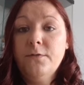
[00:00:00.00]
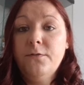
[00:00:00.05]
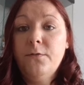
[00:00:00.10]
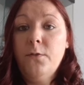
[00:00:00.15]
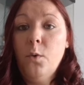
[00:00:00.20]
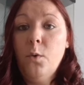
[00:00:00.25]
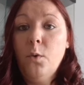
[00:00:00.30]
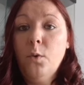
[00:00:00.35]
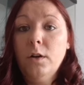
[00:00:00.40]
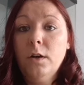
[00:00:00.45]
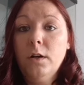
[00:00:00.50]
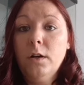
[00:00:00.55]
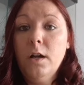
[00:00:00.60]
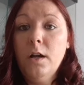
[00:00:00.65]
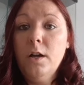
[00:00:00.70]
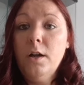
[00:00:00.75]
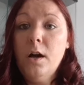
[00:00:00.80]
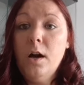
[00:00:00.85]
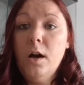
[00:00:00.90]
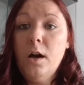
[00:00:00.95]
for
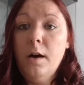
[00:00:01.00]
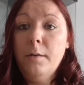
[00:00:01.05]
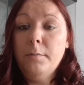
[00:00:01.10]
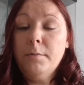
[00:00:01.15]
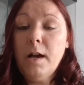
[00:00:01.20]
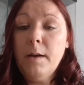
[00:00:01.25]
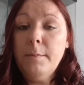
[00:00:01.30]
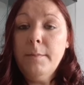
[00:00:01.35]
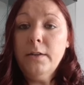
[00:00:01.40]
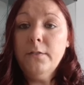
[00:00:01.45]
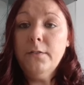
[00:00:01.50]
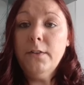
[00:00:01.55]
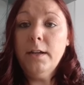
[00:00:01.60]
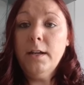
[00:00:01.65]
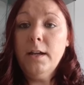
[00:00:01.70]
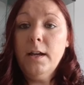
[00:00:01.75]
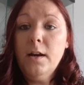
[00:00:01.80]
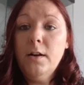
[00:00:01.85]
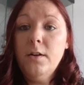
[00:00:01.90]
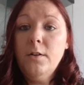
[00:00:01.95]
upcoming
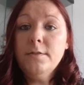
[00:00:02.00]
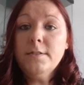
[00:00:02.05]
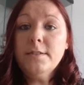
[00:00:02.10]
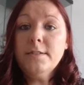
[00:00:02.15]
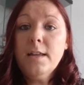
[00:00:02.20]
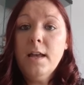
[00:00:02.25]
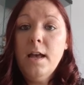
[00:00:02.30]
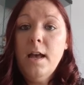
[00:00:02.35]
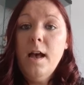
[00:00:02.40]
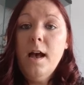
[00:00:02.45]
videos.